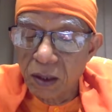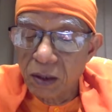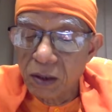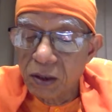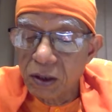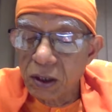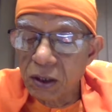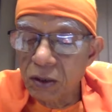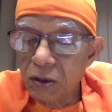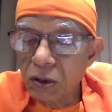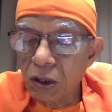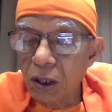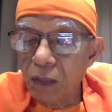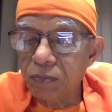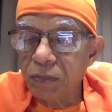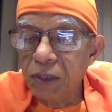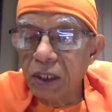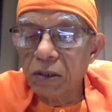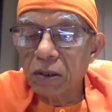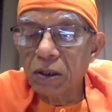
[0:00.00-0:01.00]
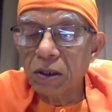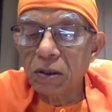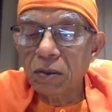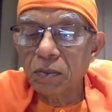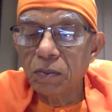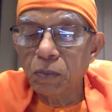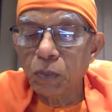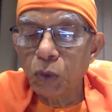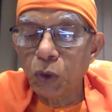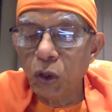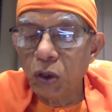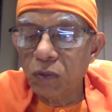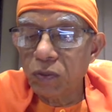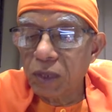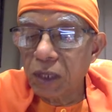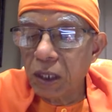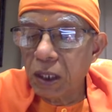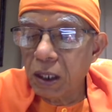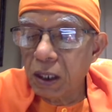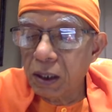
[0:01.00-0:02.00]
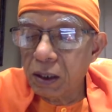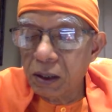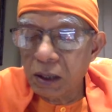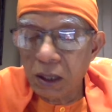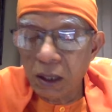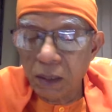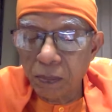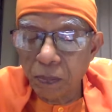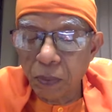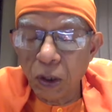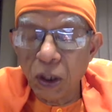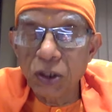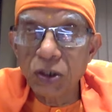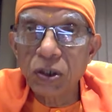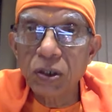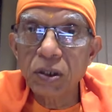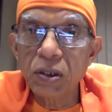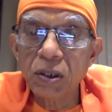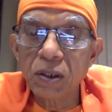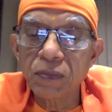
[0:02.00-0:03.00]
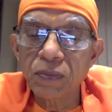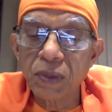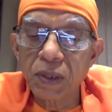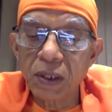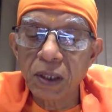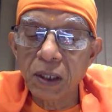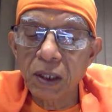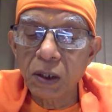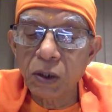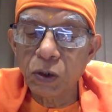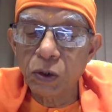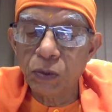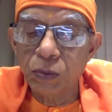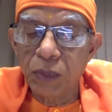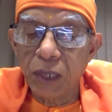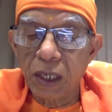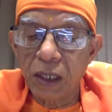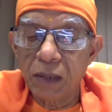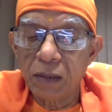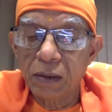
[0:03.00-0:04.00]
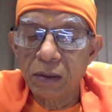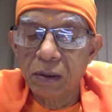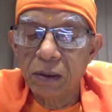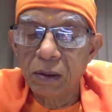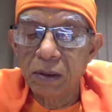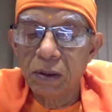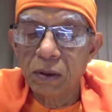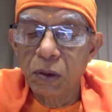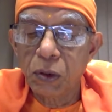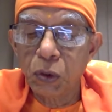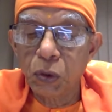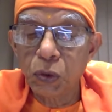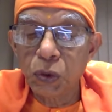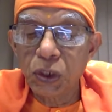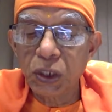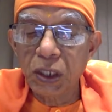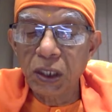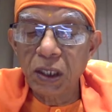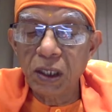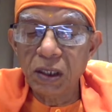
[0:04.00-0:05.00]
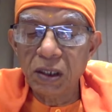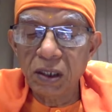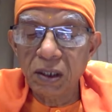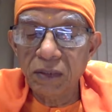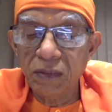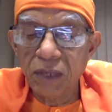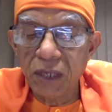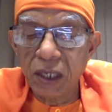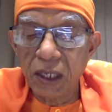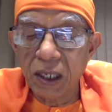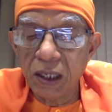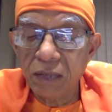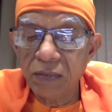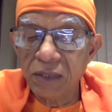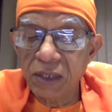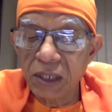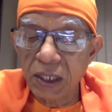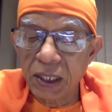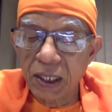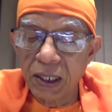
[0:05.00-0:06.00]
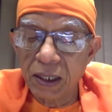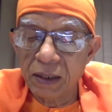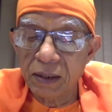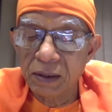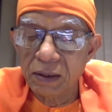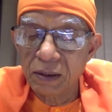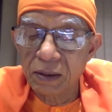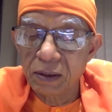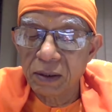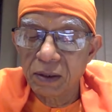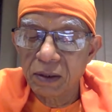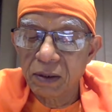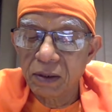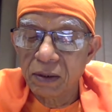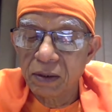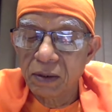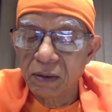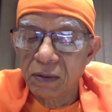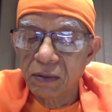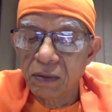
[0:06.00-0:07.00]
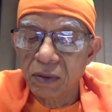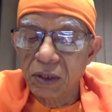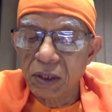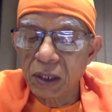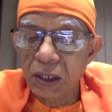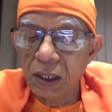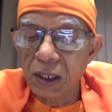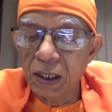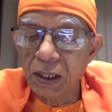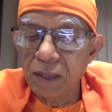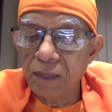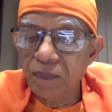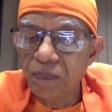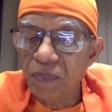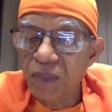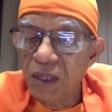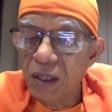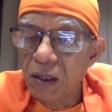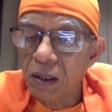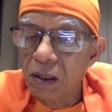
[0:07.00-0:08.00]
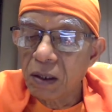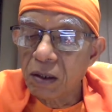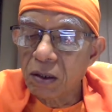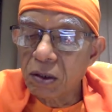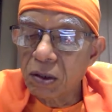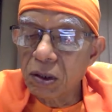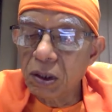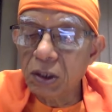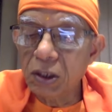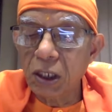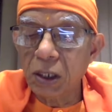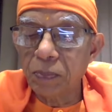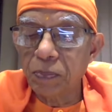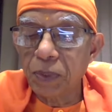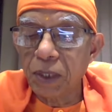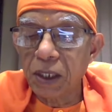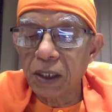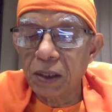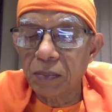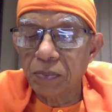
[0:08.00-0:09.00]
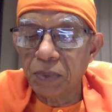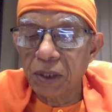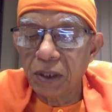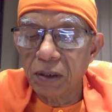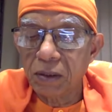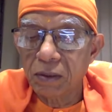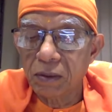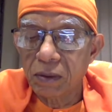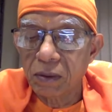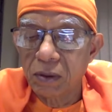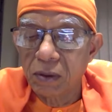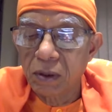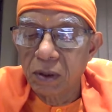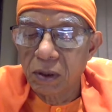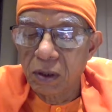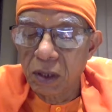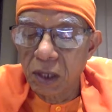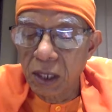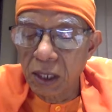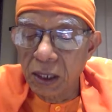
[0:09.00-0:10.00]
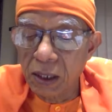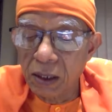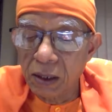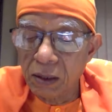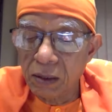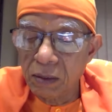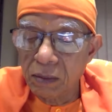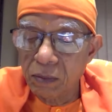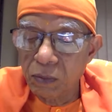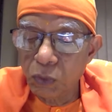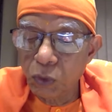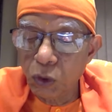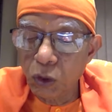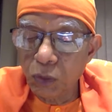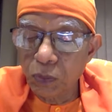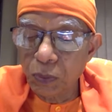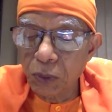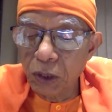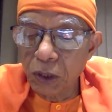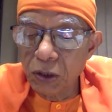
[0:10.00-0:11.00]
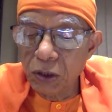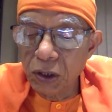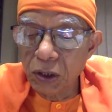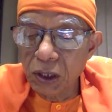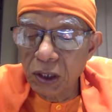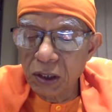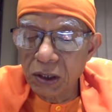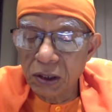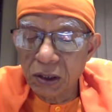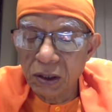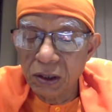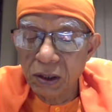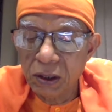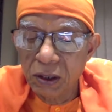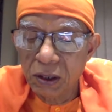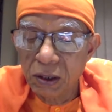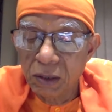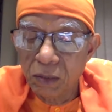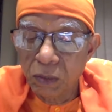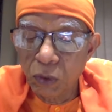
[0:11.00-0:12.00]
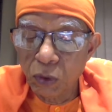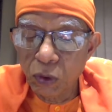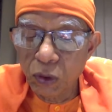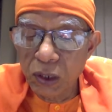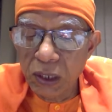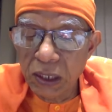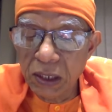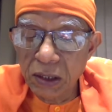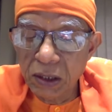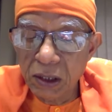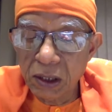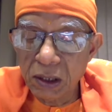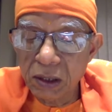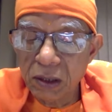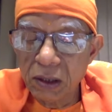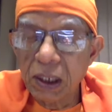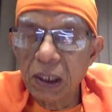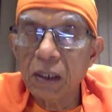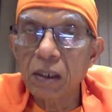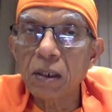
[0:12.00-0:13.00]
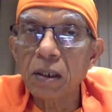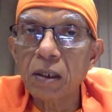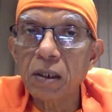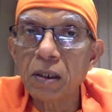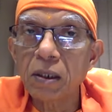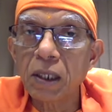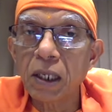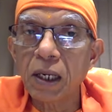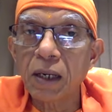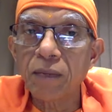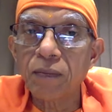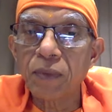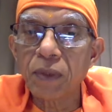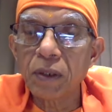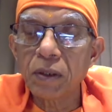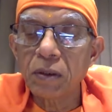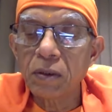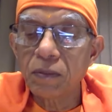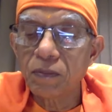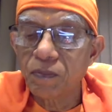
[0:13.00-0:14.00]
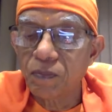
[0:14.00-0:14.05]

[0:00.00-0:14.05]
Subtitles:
Sense object is more virulent than the poison of a king cobra. Doshena tivraha Vishaya. Vishaya Krishna Sarpadapi. Like more poisonous, more dangerous than that of a